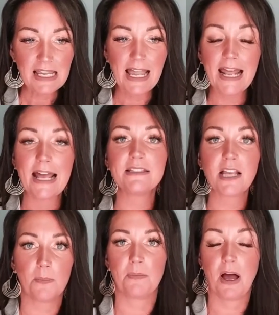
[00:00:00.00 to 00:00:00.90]
it ends
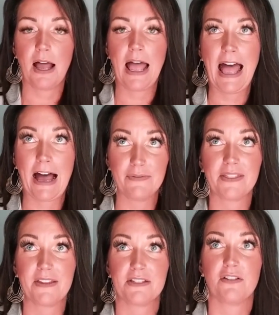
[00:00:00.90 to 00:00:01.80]
up having
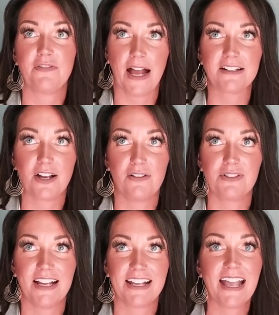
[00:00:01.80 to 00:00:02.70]
this effect of
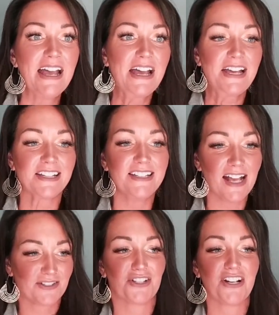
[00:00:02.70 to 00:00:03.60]
like,
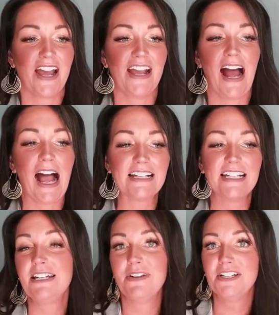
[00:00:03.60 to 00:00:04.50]
yesterday, I didn't
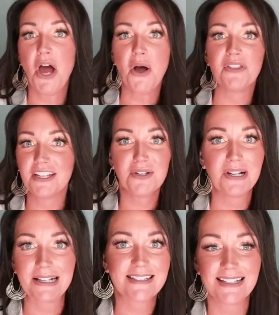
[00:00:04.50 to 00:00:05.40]
even know that you
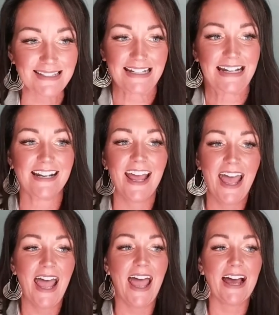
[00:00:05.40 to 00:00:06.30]
existed.
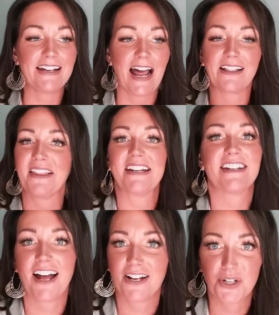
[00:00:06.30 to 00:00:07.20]
And I landed
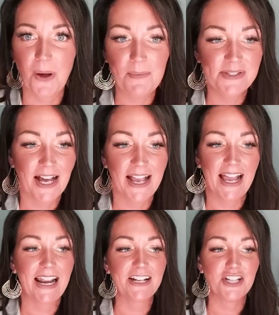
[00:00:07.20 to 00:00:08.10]
on your website
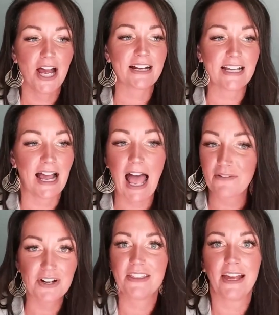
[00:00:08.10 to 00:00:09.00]
and I checked
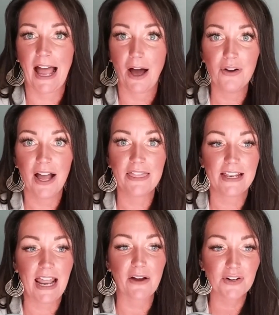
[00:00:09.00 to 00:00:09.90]
everything out. And then
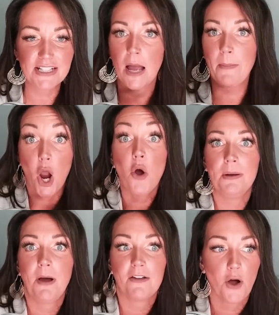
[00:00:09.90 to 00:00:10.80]
every time I open
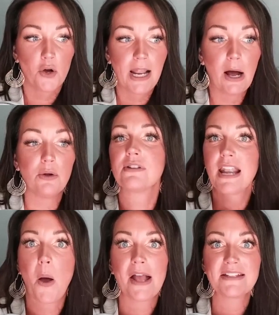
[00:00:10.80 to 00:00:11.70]
my phone now
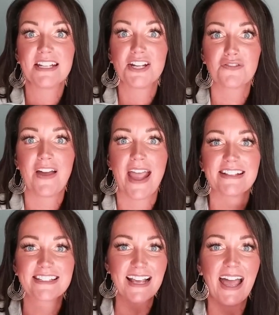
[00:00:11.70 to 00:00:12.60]
I see your
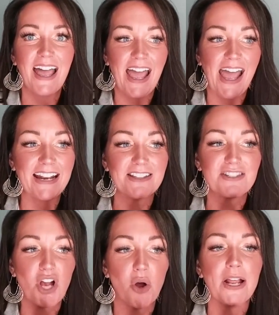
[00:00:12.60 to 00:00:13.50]
face. And it's
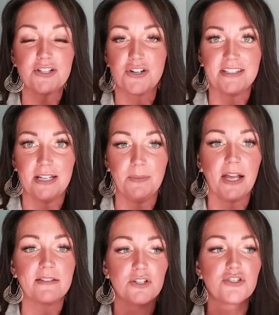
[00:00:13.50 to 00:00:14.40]
so interesting
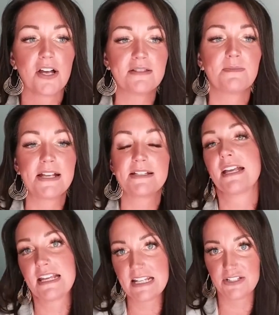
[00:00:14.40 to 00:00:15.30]
because it just makes it
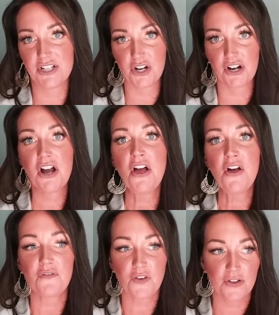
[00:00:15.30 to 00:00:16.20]
easier
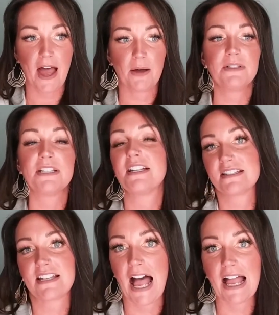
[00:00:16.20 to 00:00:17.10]
for them to
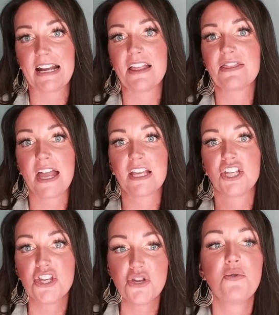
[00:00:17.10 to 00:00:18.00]
decide that
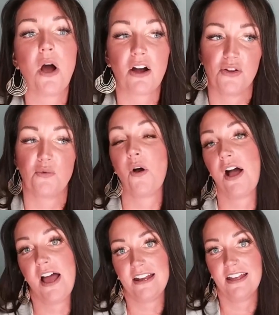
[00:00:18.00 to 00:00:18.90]
you are the
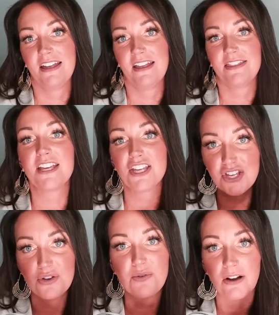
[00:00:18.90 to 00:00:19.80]
one, that
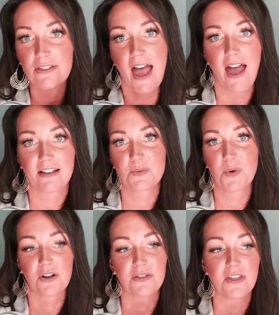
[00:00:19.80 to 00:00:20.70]
you are the
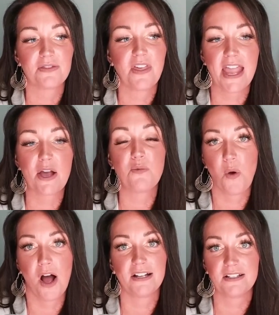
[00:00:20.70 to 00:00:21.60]
expert that they
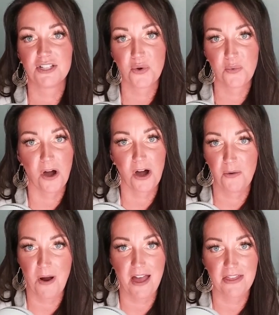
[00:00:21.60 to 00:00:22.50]
want to work
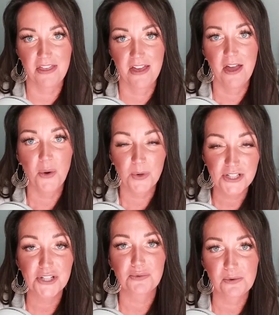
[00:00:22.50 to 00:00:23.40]
with, which
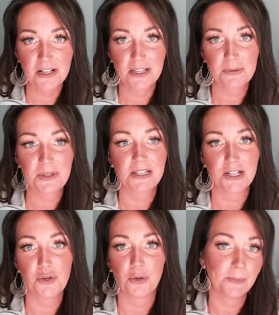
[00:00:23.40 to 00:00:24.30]
is really, really
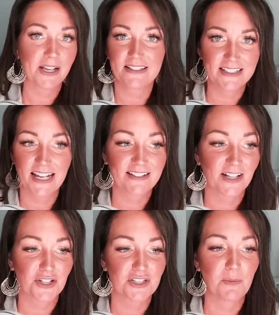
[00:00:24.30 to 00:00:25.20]
cool because it takes
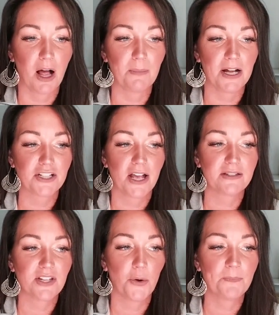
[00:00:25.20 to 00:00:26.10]
such a small budget.
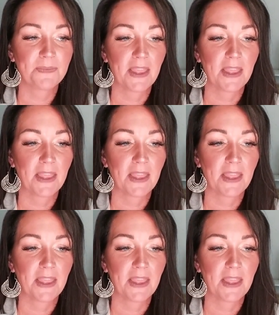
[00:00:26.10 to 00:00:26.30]
So,